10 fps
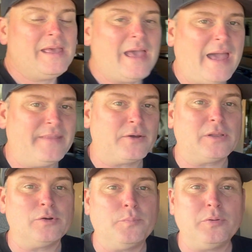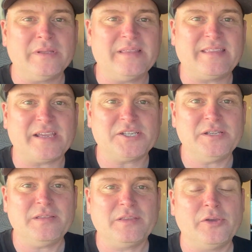And they've got a little pull-in
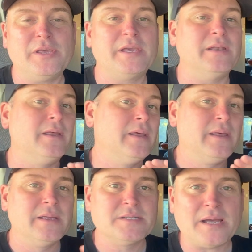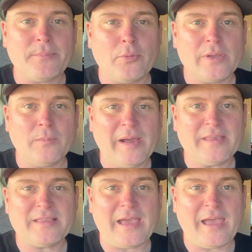section so you can dump all your
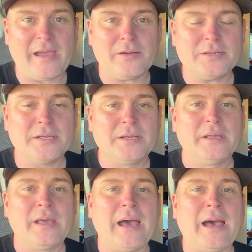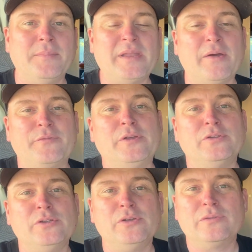waste out. Um, now, if you're
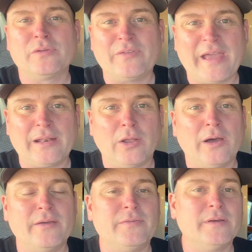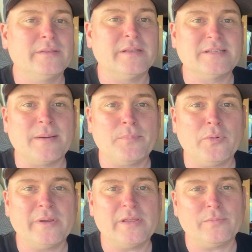new to van life, the dump
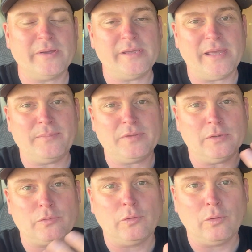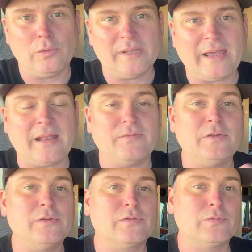point is where you empty your toilet out. If
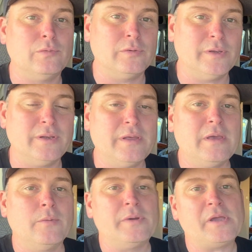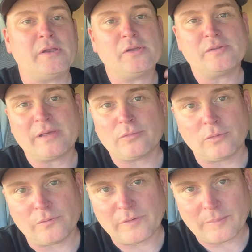you use toilet, we only use our
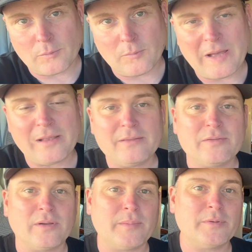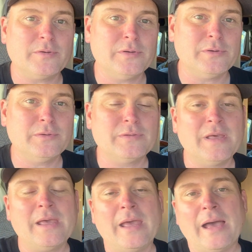toilet for number ones, not number twos.
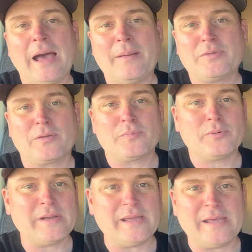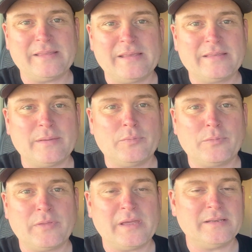Um, so it's pretty easy, simple
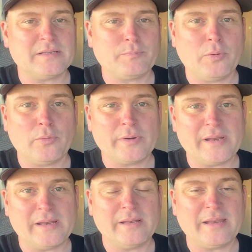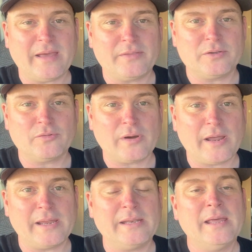thing. Just pour it in down the
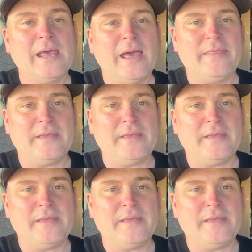drain and